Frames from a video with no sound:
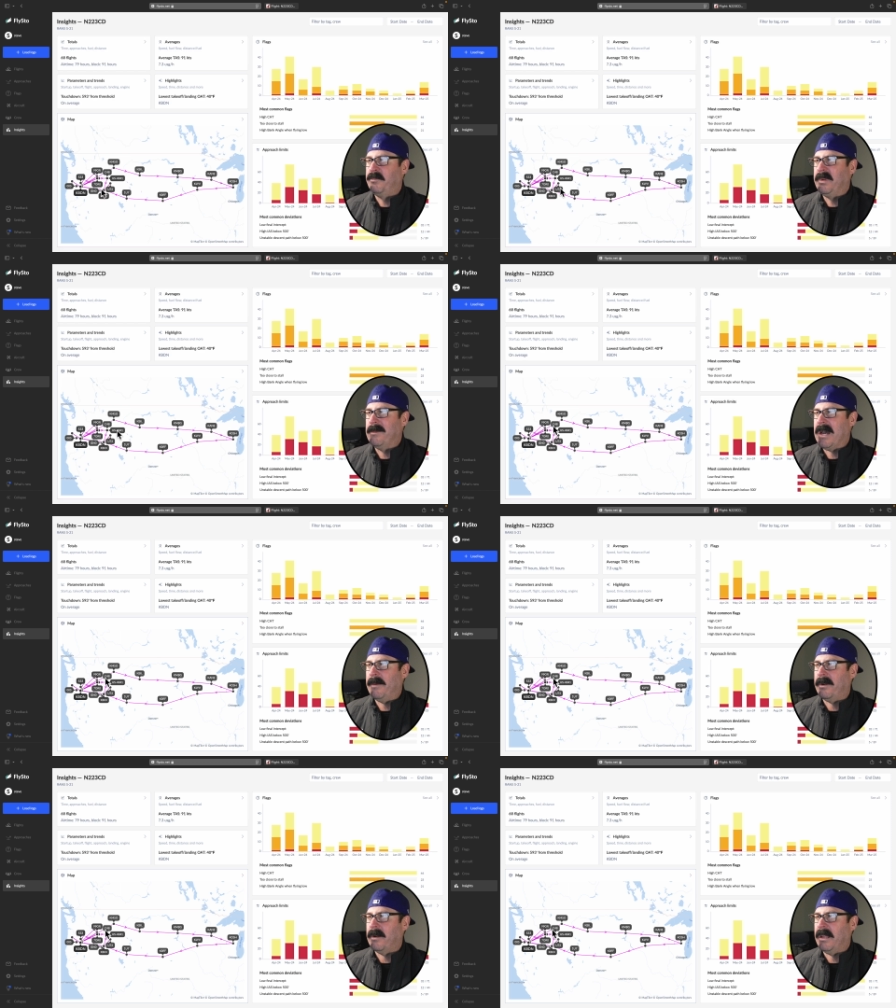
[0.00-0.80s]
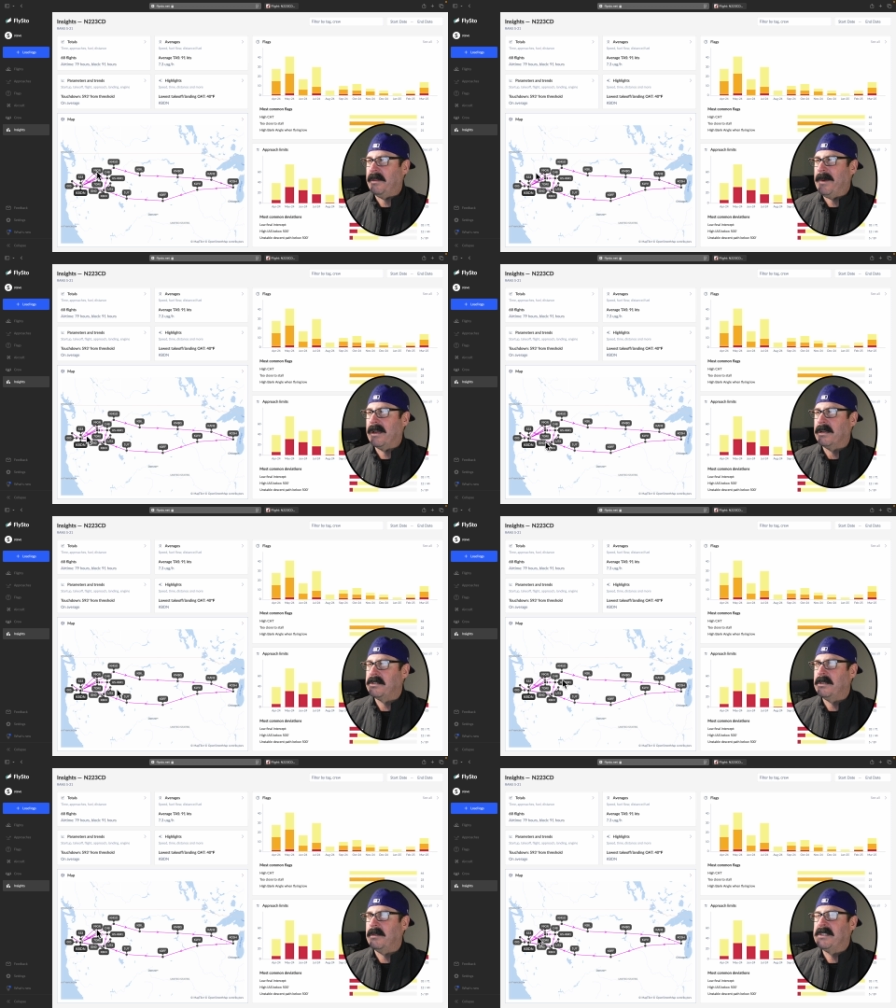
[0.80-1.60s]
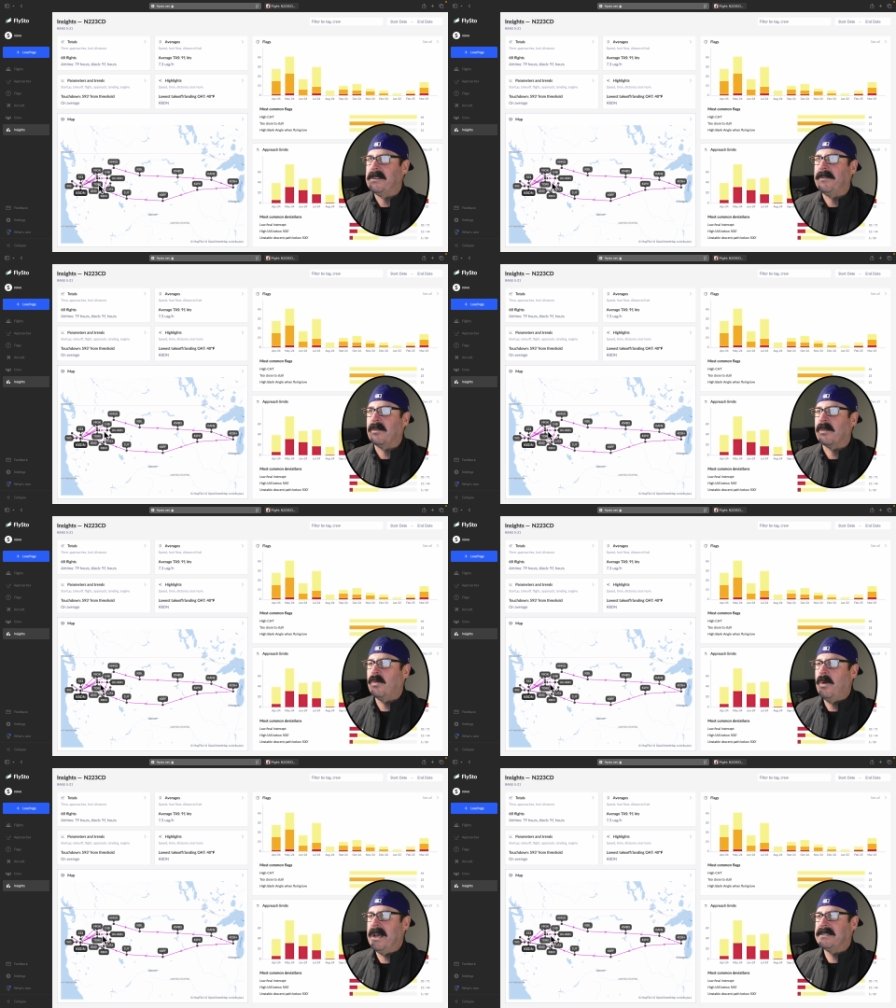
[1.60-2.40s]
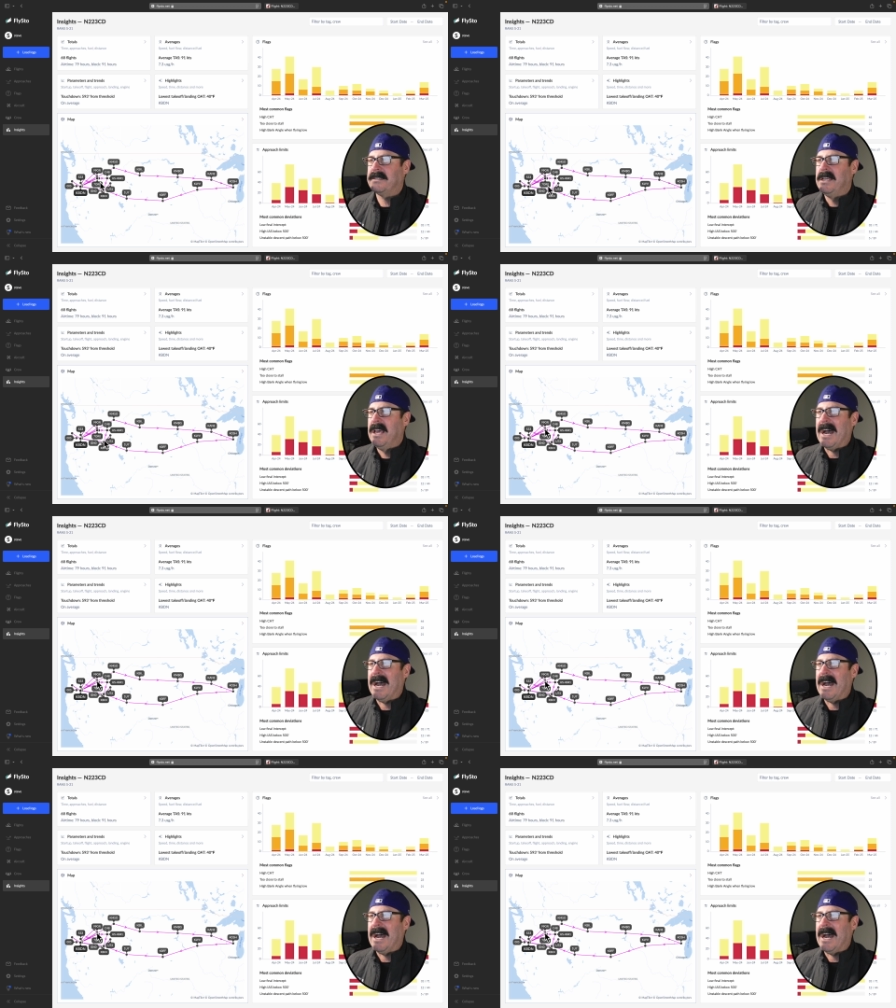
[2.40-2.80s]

bebopping around the backcountry in the Pacific Northwest.